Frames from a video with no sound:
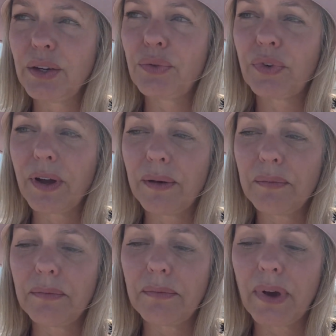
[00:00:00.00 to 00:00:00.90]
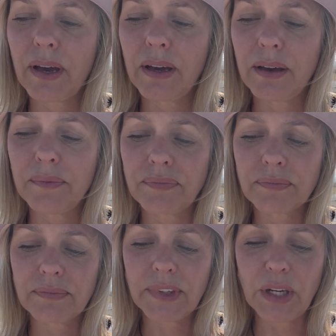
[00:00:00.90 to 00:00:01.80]
from
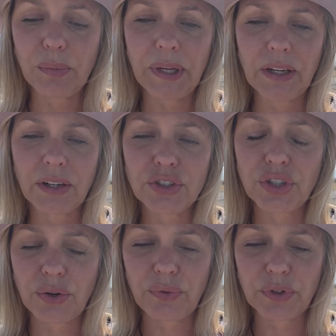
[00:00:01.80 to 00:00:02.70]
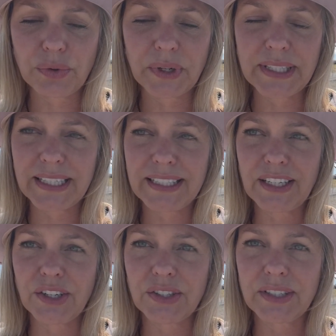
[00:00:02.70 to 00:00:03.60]
being on a show for 26
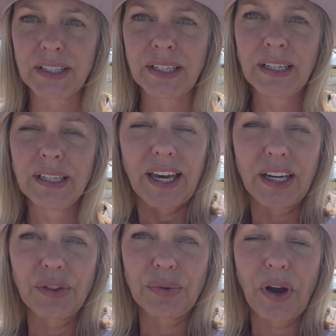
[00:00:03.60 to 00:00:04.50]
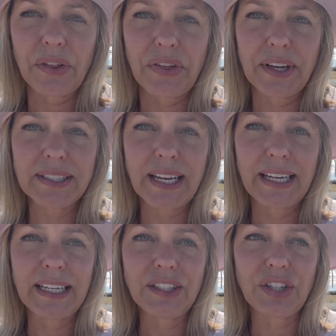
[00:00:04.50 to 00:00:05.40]
years and getting through all the things that
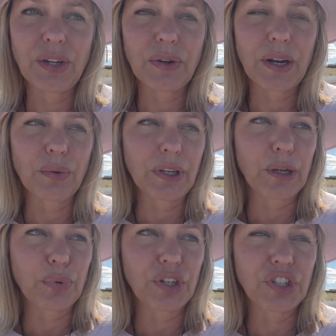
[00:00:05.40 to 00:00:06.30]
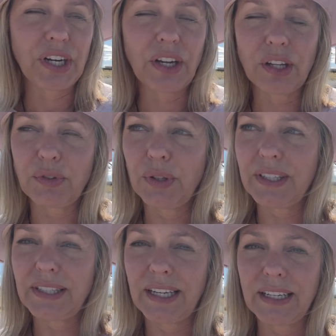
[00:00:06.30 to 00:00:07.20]
I need to. And I really appreciate all of you
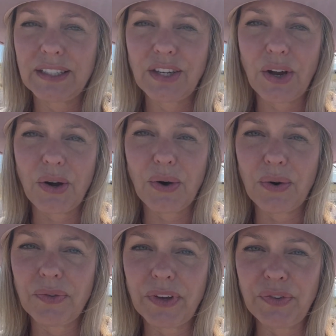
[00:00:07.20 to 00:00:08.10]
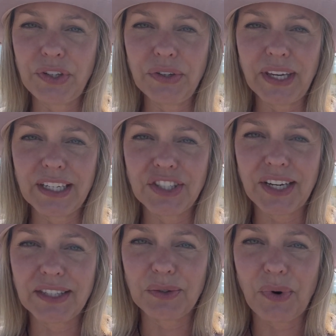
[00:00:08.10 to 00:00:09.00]
listening. So if you do get a
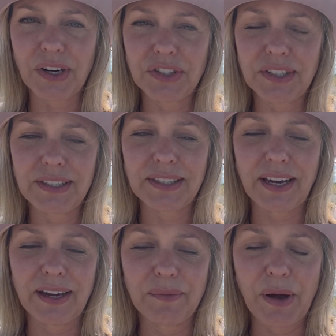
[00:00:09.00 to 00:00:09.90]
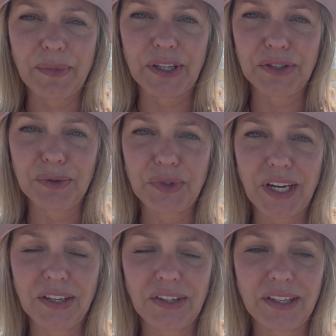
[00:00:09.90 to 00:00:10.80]
chance to watch this on my YouTube
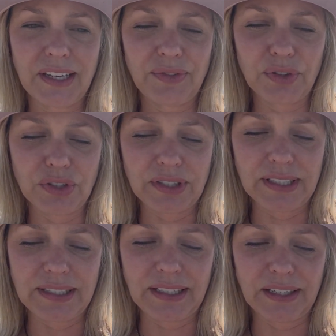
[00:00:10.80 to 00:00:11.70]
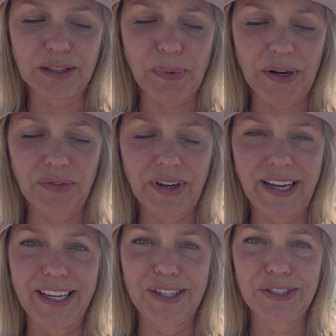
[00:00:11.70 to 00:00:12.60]
channel, if you're just listening on
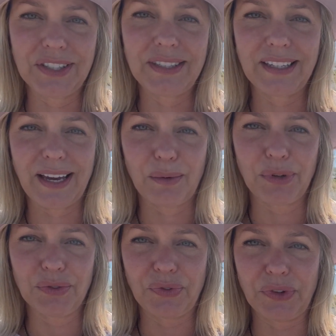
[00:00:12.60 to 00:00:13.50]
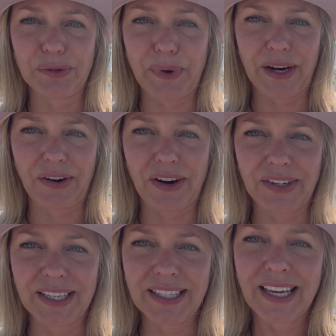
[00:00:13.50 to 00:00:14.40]
Spotify, you should see how beautiful this
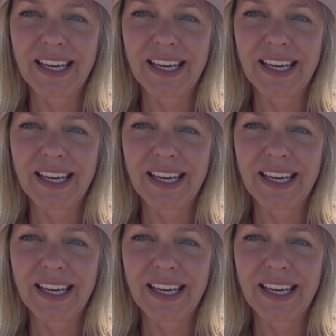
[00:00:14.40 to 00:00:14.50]
background is.